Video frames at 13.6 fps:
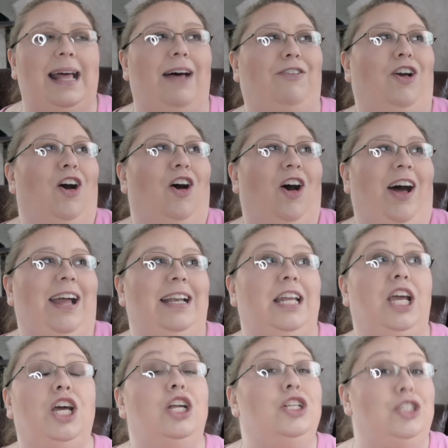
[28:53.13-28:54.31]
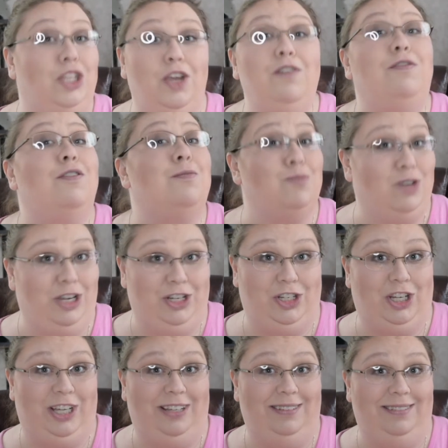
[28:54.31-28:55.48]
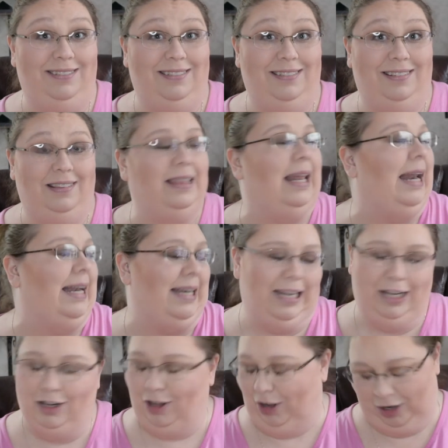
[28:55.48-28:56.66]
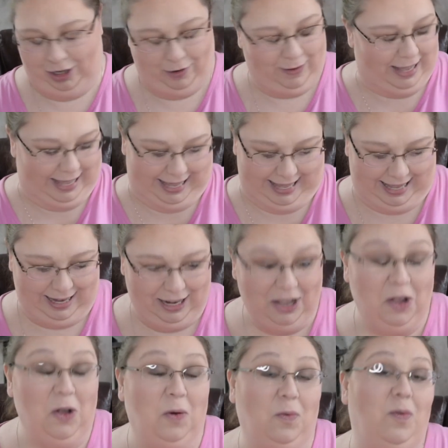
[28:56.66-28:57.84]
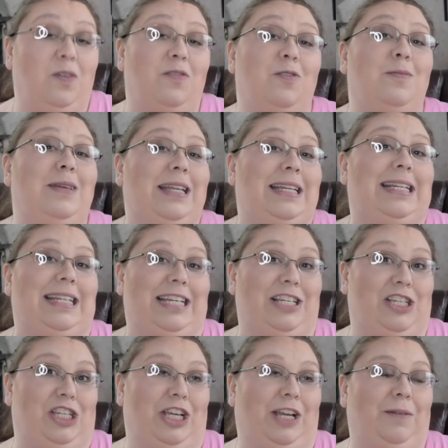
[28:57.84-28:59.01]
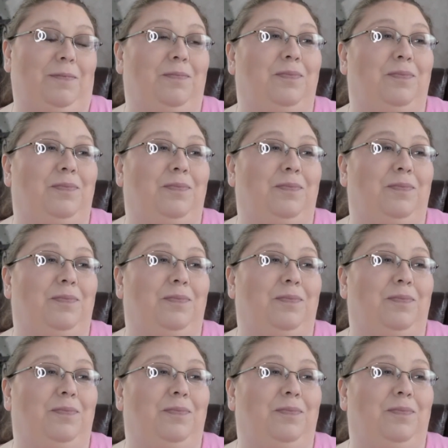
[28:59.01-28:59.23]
I've got two from Russia that I did not know I had, one from Indonesia.